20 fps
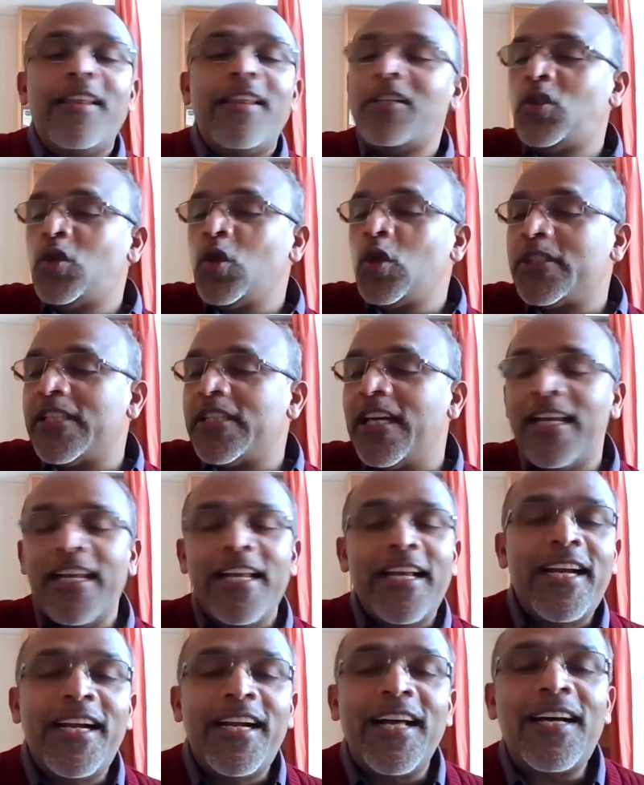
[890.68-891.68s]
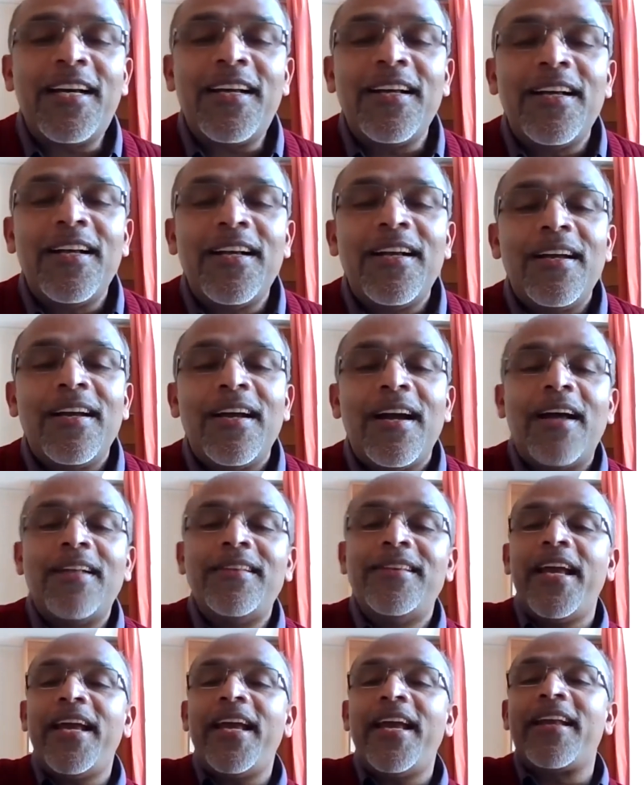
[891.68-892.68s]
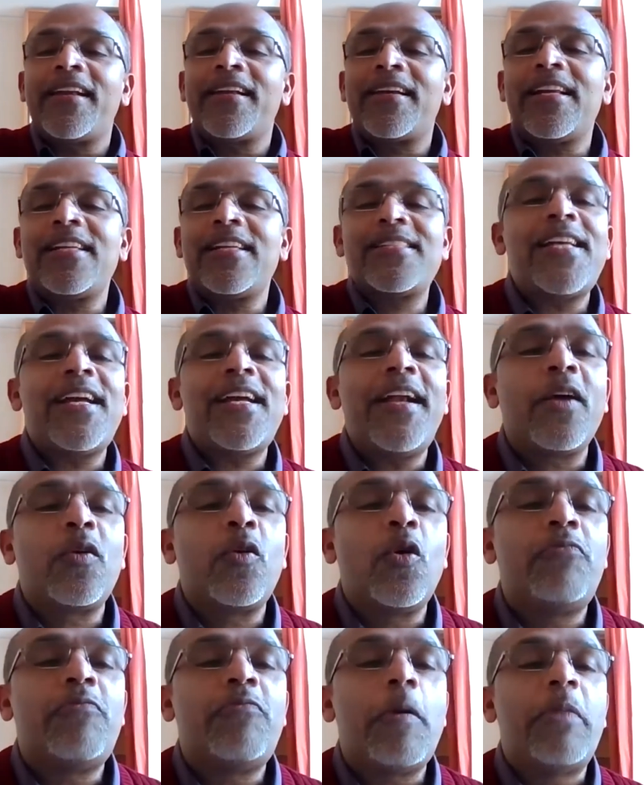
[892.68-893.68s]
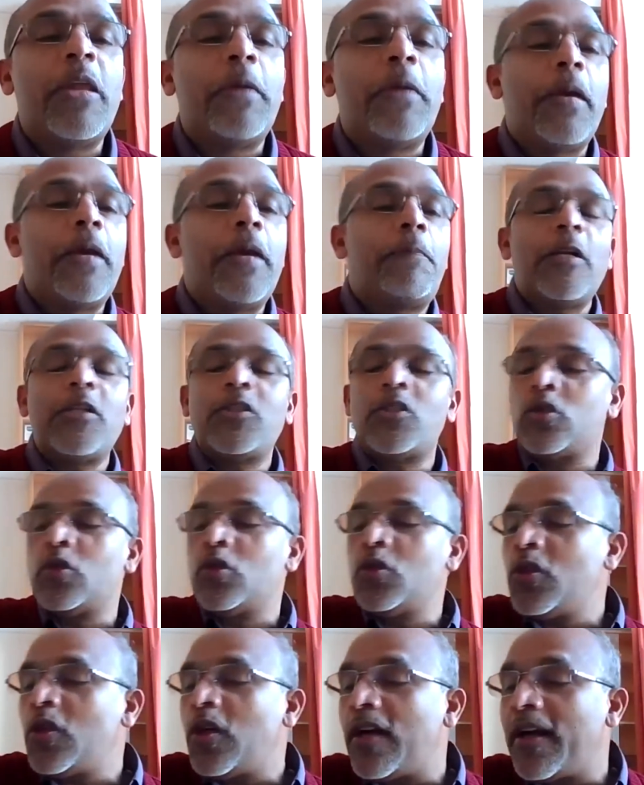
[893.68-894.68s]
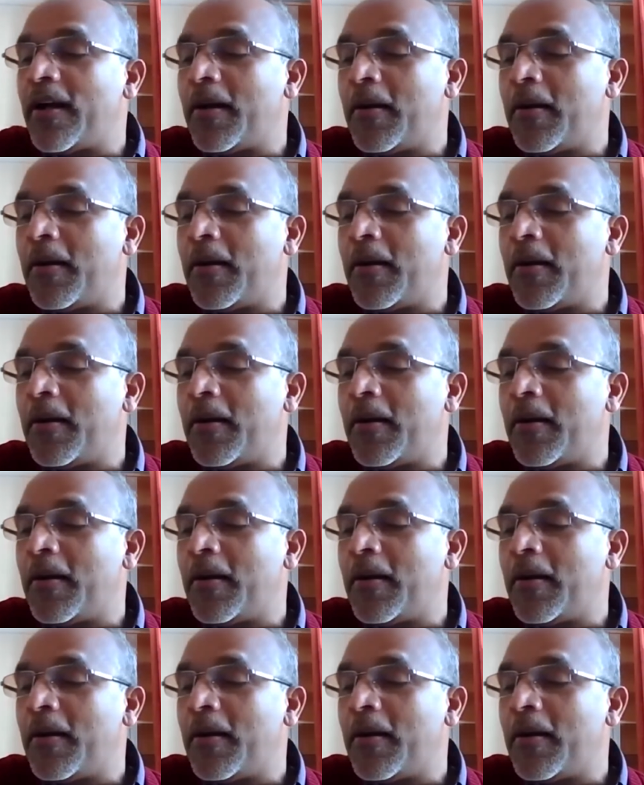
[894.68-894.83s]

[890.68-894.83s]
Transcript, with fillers: they chose a leader, and they entrusted a group of the people to,